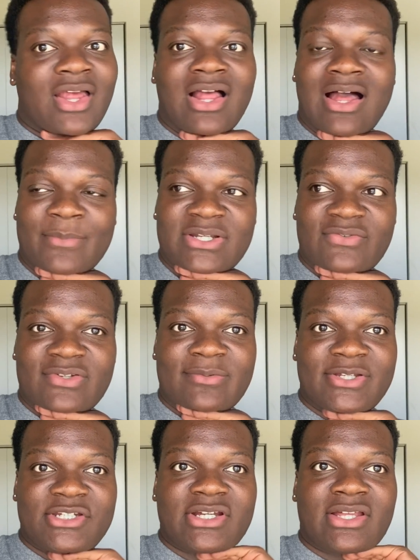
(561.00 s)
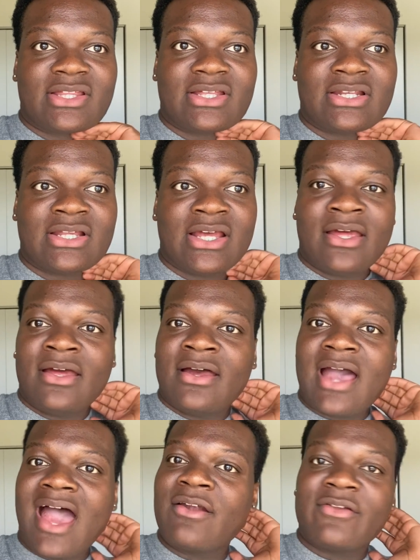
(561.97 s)
I'm just gonna be chilling.
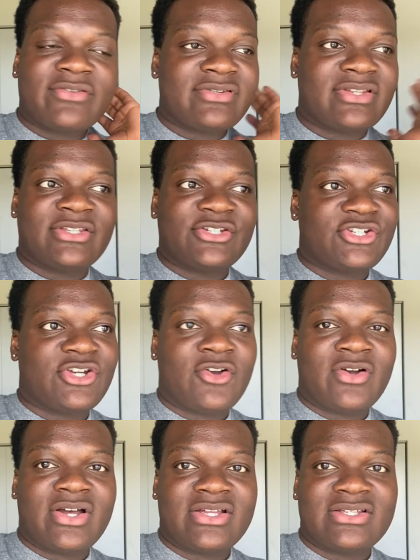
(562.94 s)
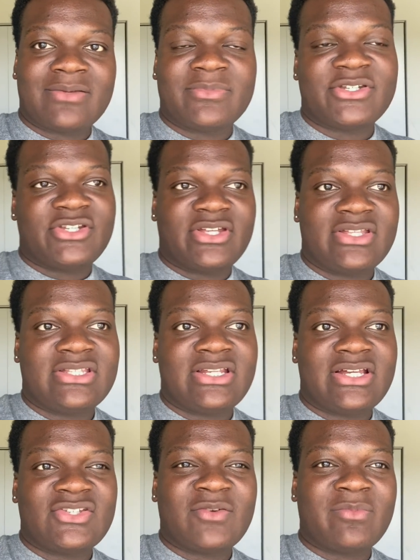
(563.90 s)
I don't know if there's nothing to show because I'm just chilling
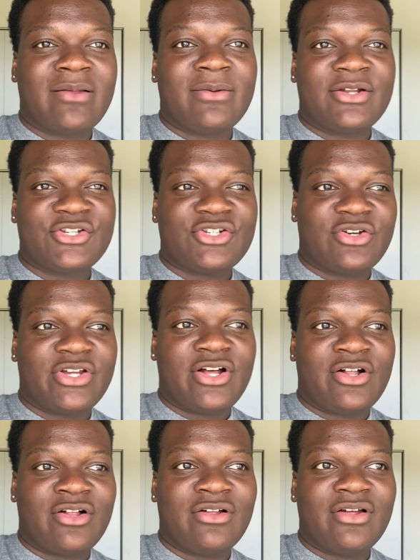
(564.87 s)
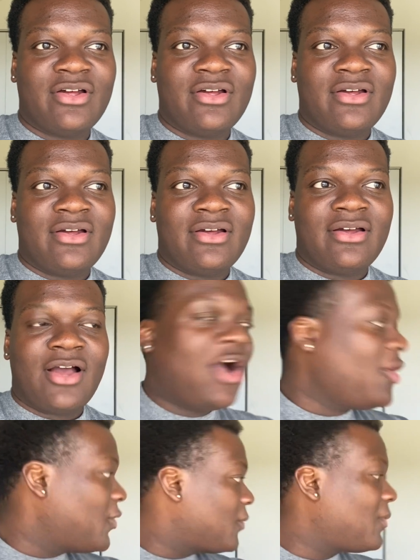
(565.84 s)
today, so I'm probably going to show y'all.
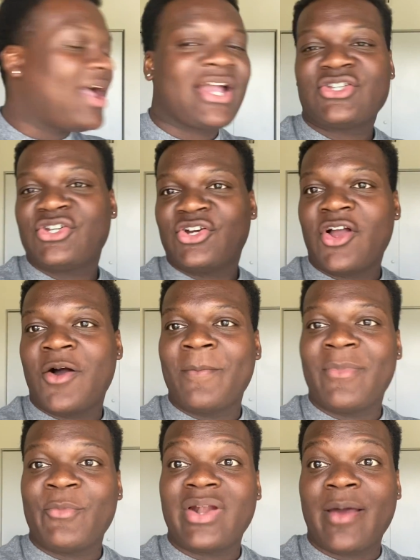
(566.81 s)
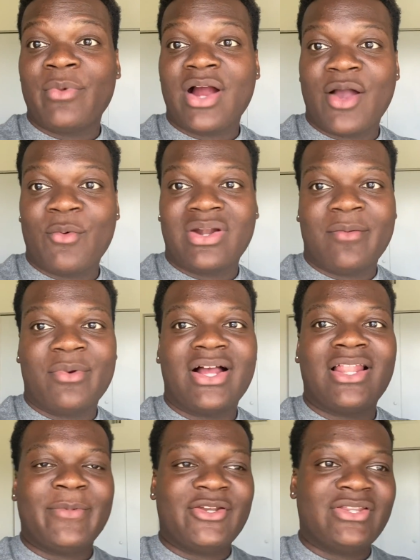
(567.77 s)
Oh, I can show y'all what I brought.
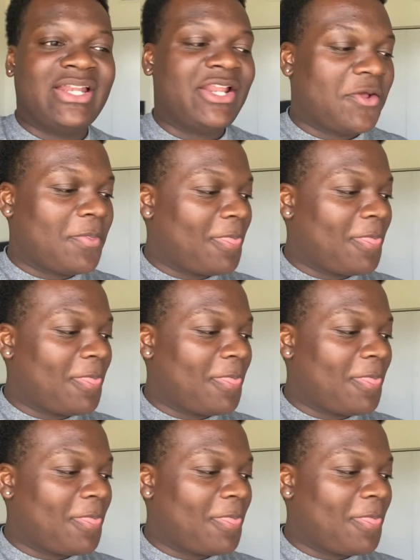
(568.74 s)
Let me do that now.